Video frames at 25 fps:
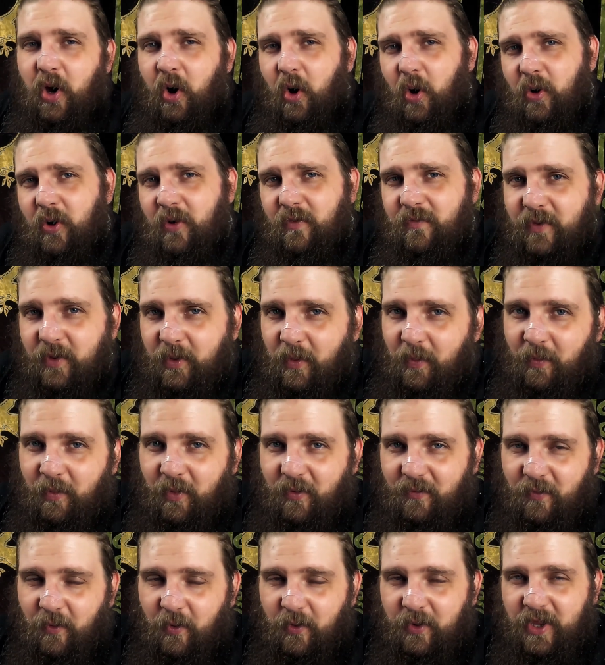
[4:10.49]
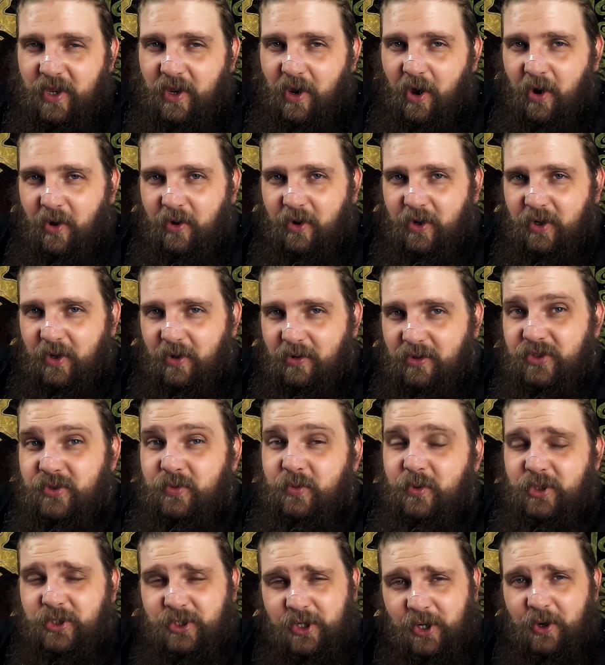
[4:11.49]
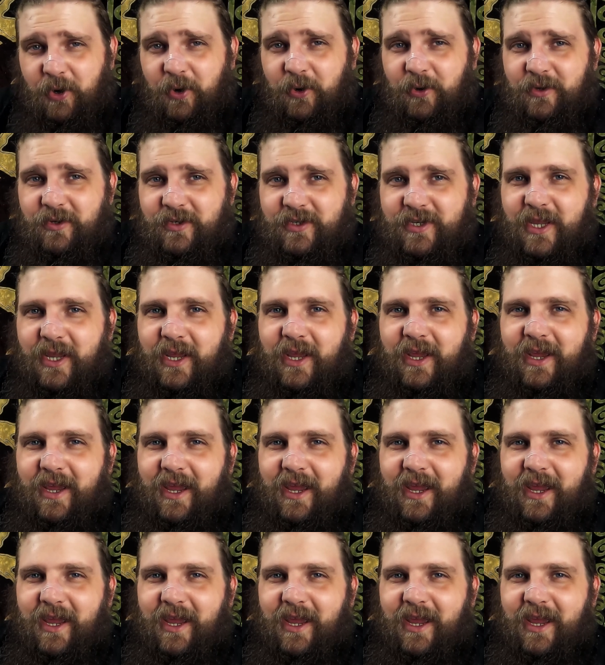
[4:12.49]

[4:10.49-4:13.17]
all of them before the Argonauts returned